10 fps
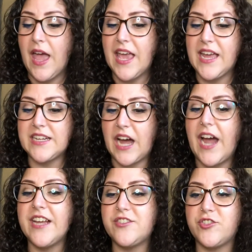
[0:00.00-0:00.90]
and
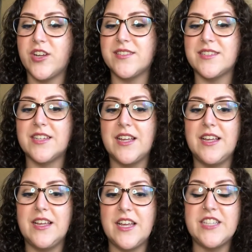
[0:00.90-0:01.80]
i just
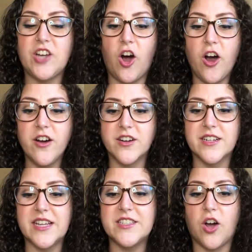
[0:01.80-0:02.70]
it's hard
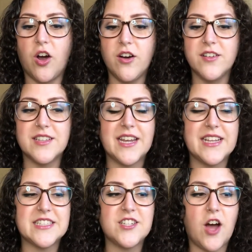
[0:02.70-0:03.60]
it's hard like
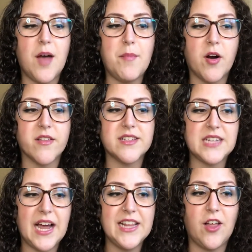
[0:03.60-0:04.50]
it's not part of the
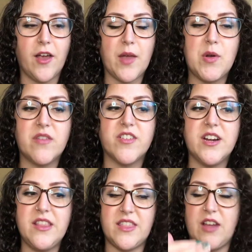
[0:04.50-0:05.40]
dialogue and
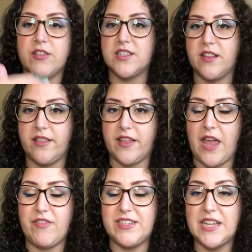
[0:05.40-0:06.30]
whenever there's
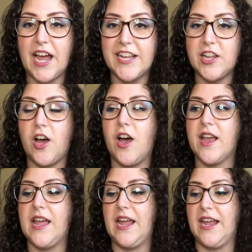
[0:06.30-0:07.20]
heavy dialogue
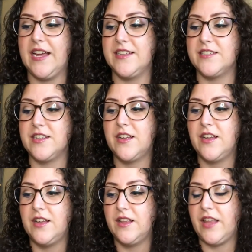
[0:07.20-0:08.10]
and
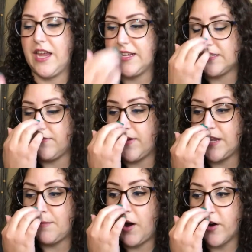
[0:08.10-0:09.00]
like some
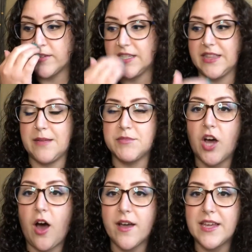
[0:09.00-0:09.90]
funny parts and like them
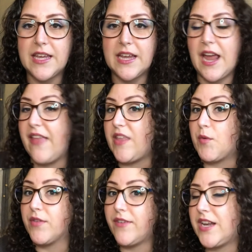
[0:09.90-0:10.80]
talking and they
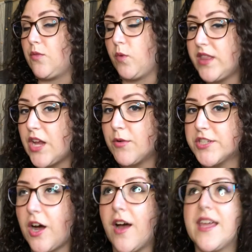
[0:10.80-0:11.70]
were funny when they were
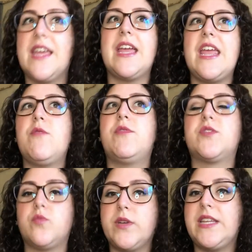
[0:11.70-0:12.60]
talking. It
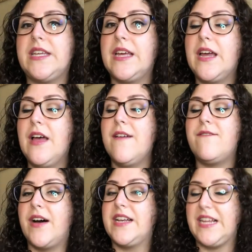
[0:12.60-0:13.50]
was really
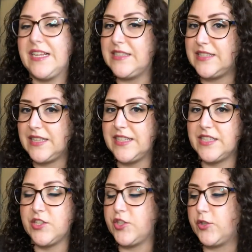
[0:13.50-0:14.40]
fun and easy to
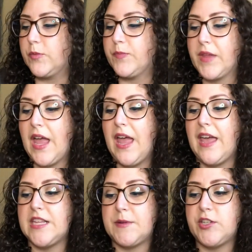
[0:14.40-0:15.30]
listen to.
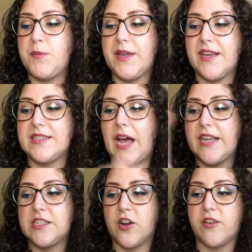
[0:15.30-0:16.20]
And especially because I
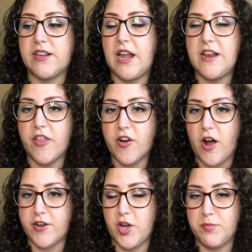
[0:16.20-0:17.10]
started another
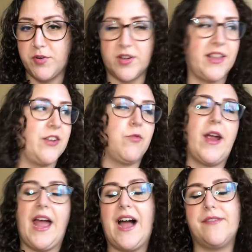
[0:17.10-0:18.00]
audiobook like
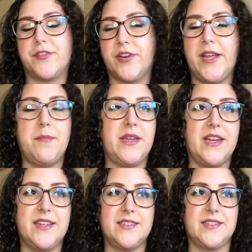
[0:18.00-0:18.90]
right after it
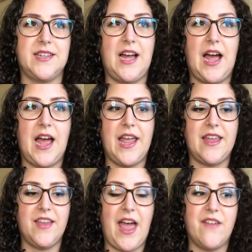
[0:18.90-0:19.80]
because
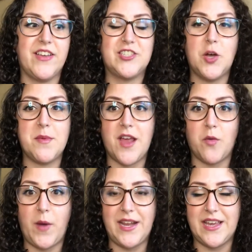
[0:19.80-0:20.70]
I have like so many on
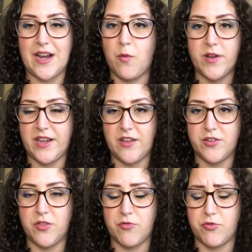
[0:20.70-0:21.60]
waiting and I want to
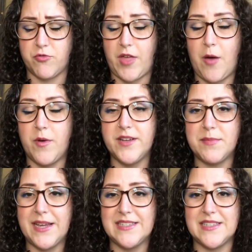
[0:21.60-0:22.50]
get through that one
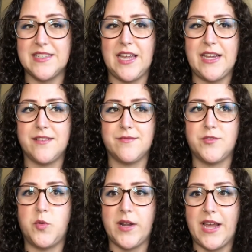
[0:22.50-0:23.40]
because it's like
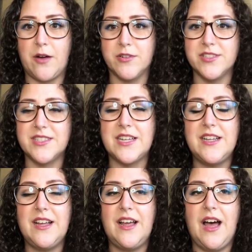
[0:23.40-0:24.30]
20 hours.
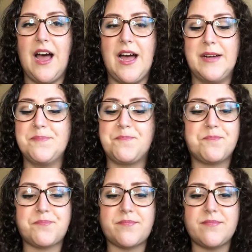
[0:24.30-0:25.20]
Um,
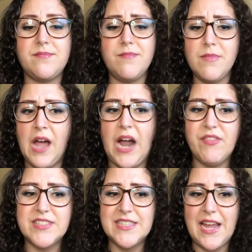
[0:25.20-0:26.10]
I've
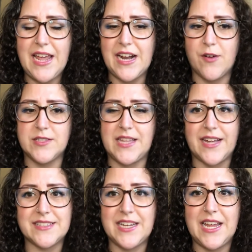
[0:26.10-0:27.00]
listened to eight hours of
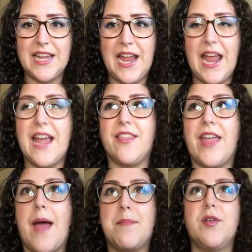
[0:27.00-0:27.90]
that today and
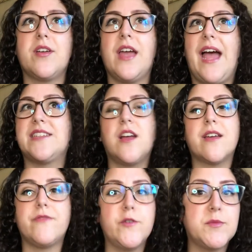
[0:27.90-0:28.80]
that book has not
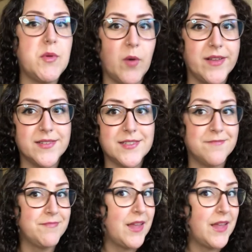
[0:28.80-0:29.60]
confused me once.